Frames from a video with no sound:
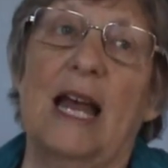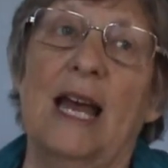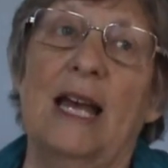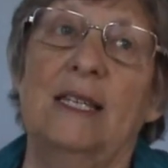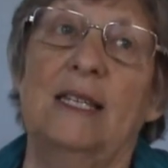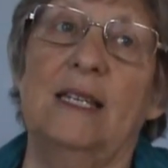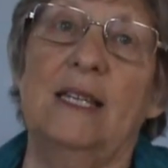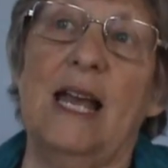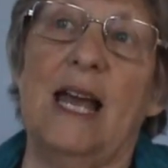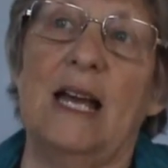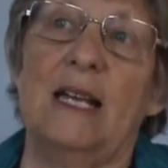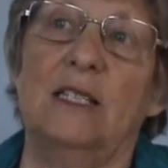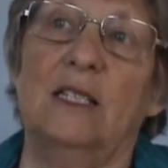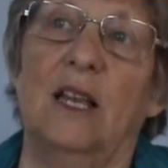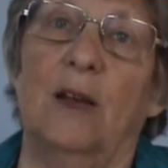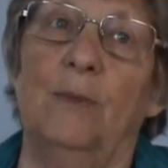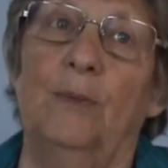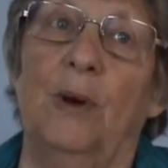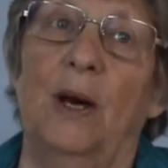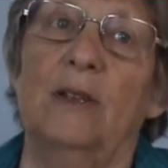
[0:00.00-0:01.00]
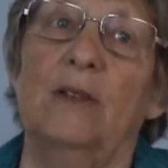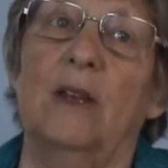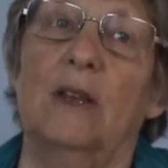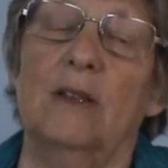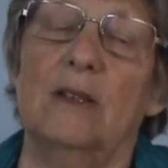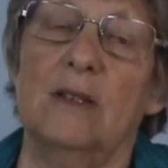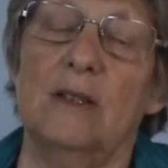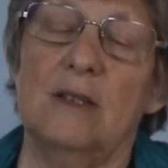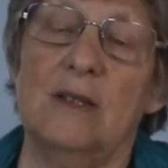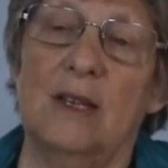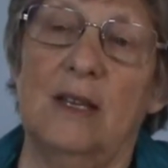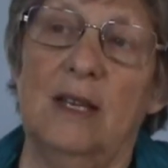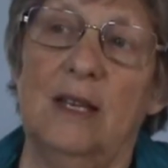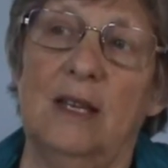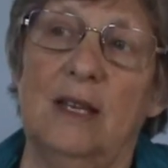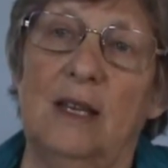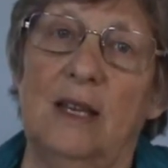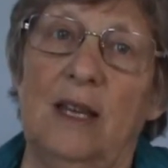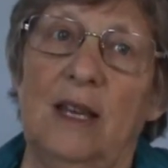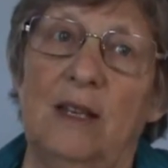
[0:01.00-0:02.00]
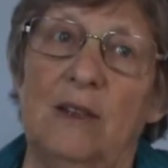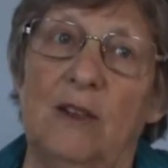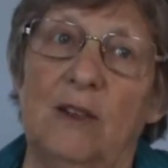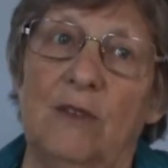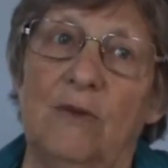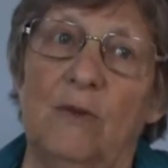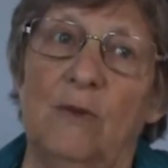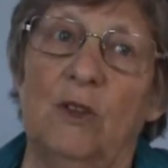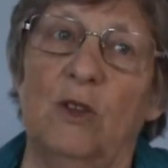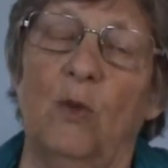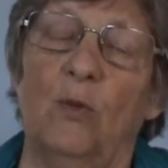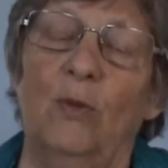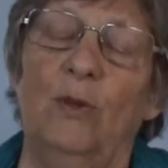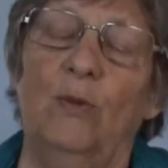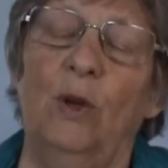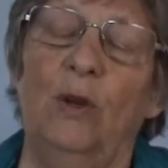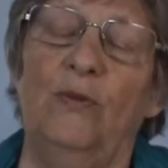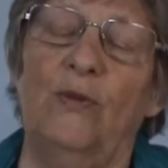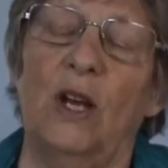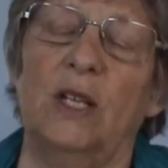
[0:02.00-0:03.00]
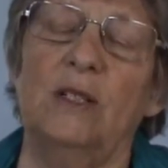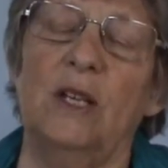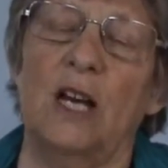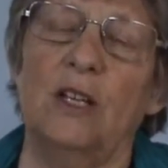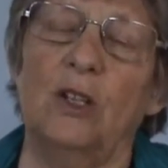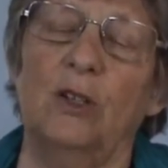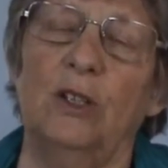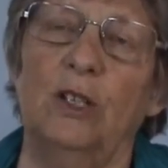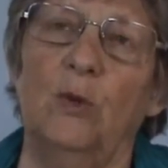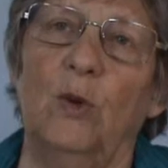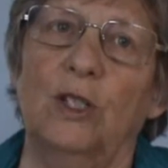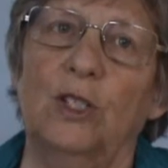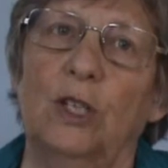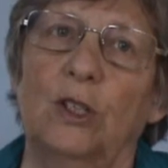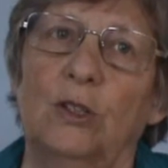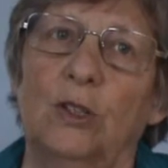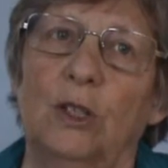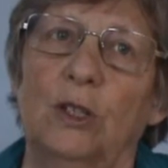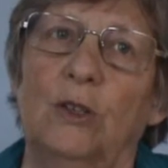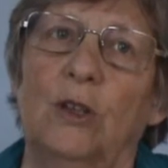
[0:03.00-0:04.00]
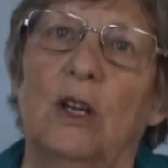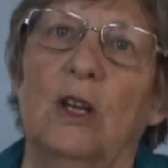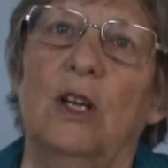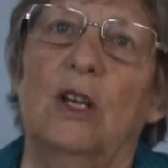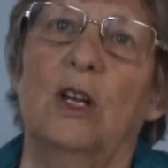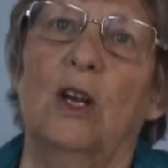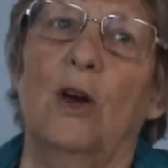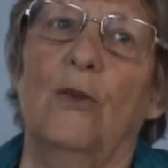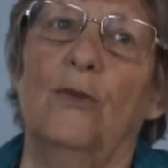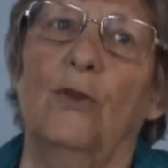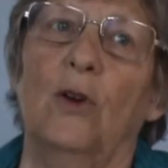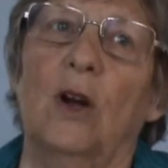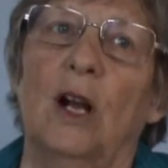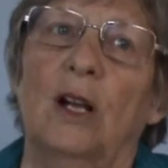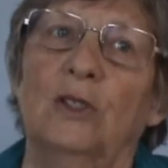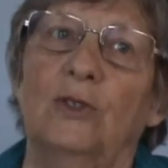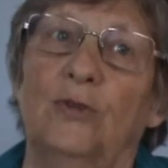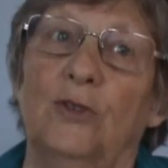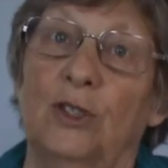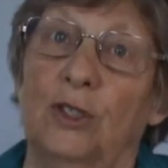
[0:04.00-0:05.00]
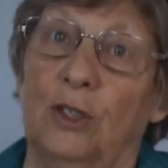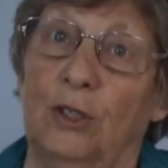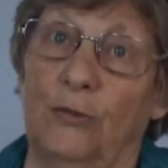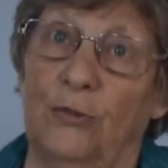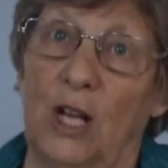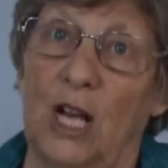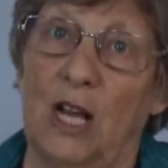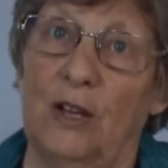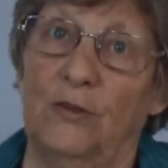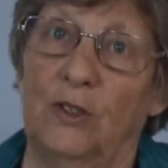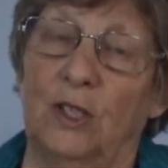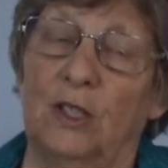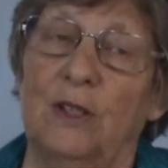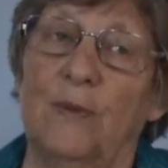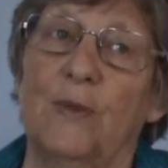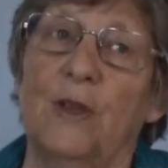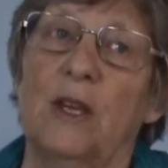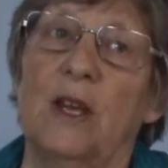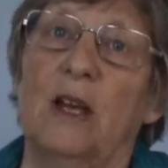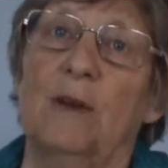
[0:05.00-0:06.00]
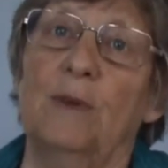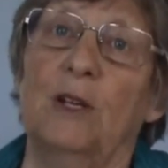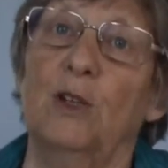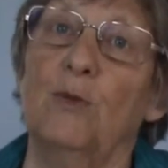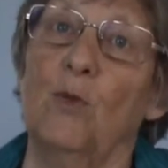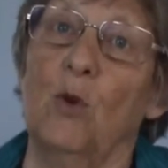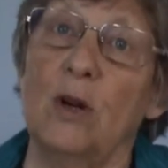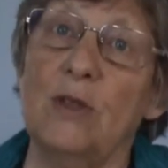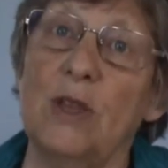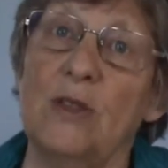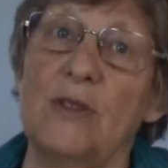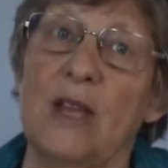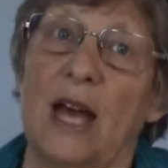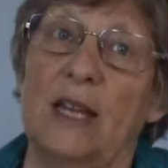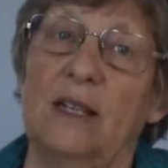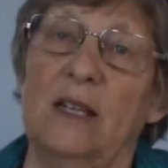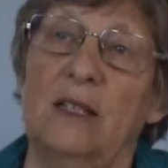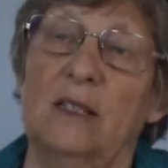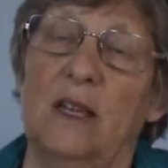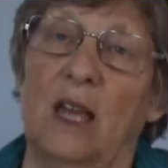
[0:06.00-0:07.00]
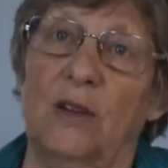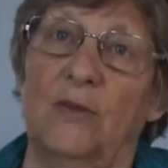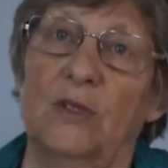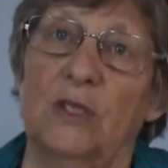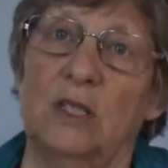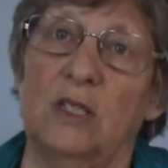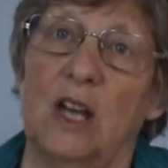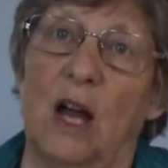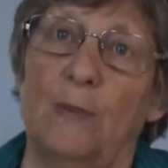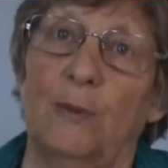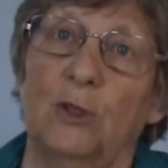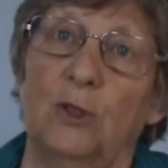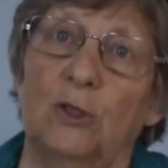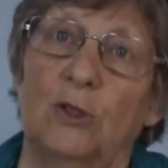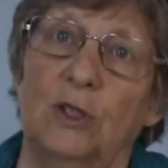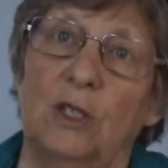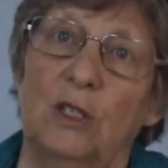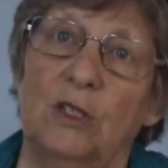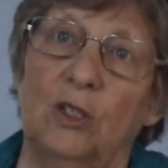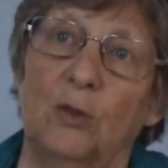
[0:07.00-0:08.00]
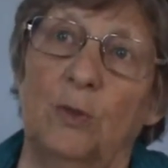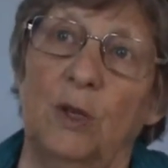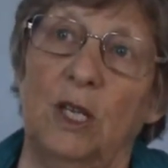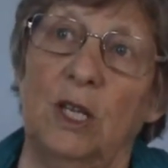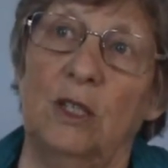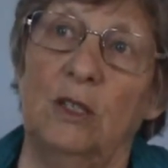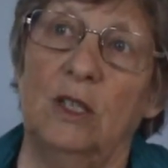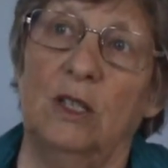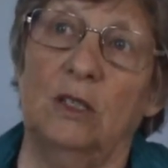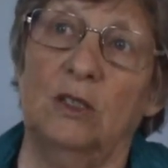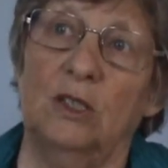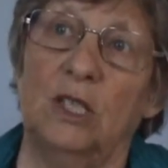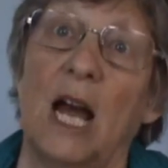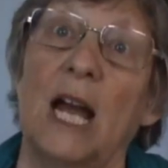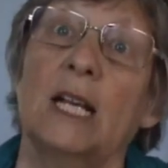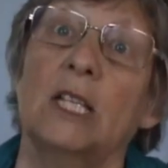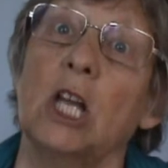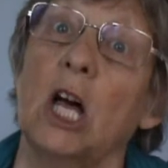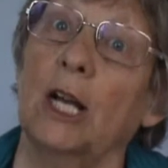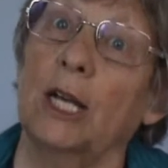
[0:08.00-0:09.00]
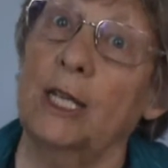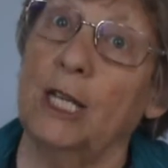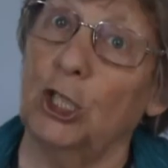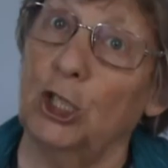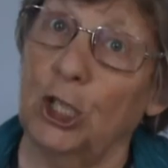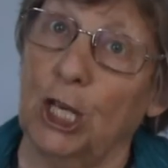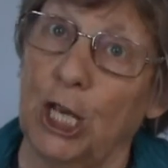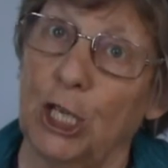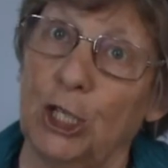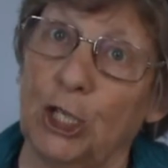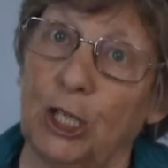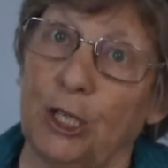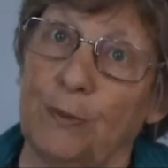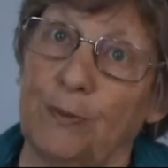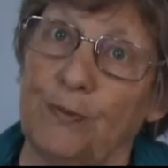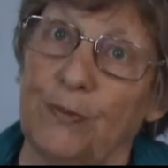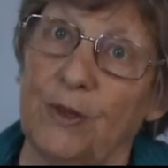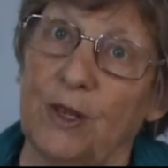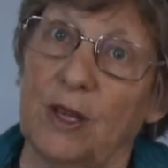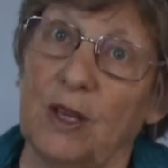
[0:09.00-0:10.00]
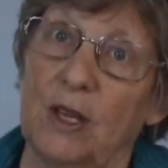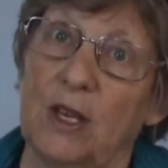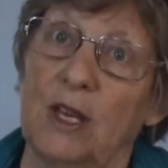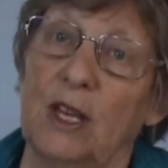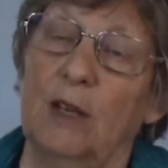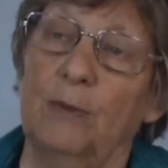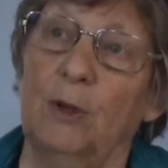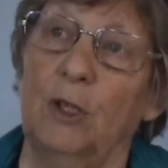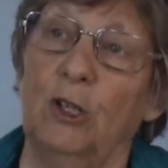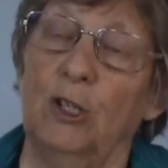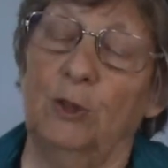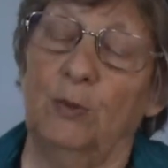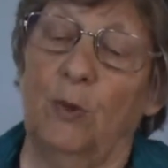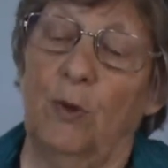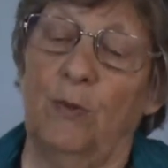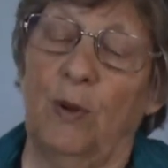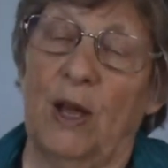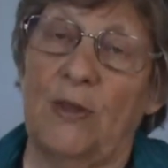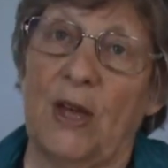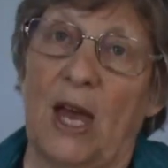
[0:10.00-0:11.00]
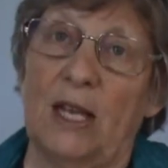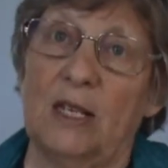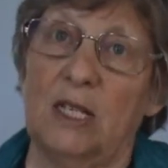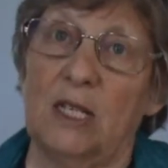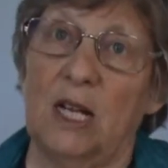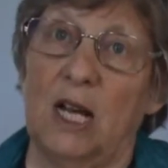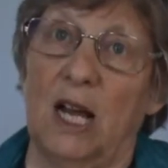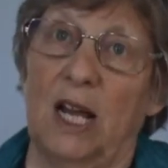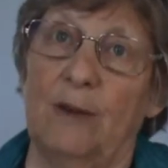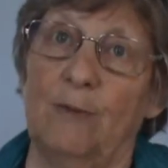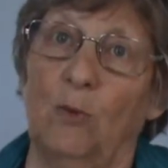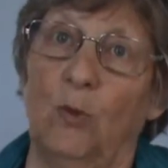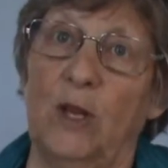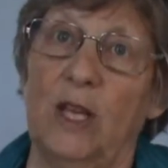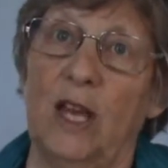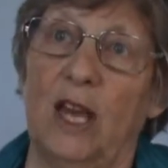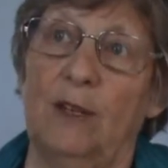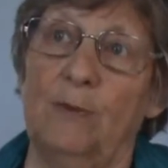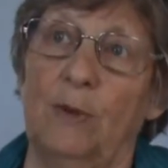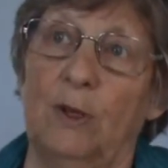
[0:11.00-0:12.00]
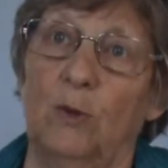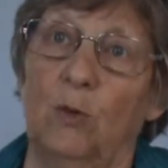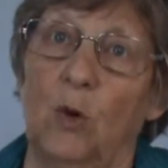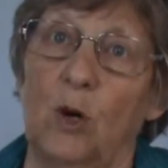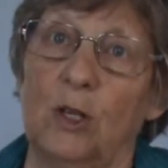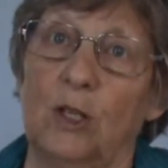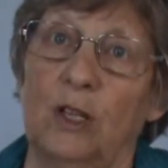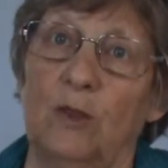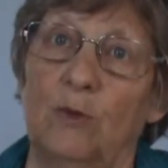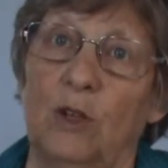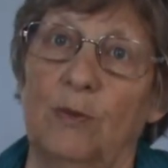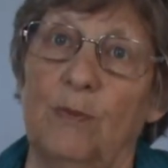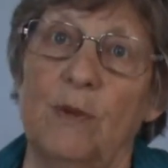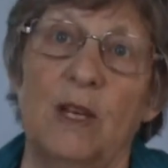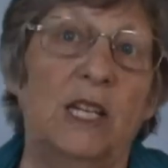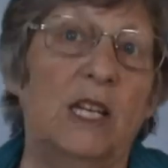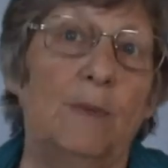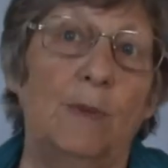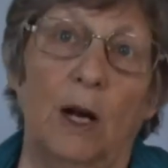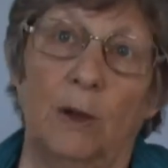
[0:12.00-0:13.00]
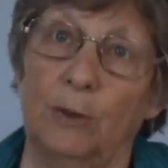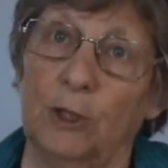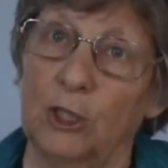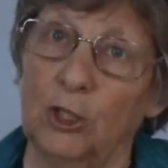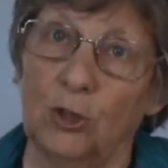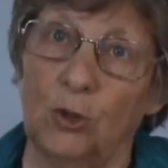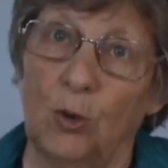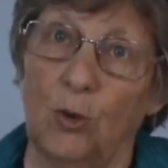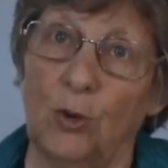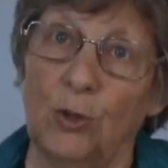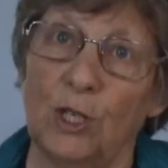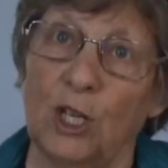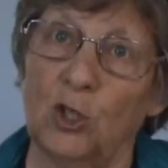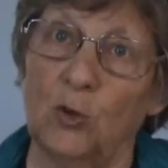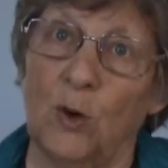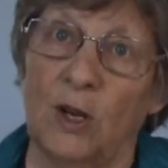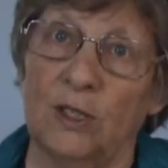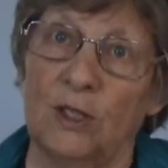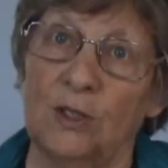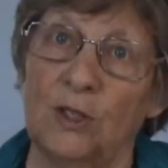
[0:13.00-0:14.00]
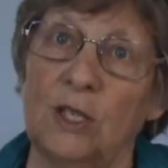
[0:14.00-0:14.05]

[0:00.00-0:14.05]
And it has, but we felt not only was it good for us for survival, but more than that, it gave us an opportunity to be in the dialogue on education. because by that time we had been working with many public schools as well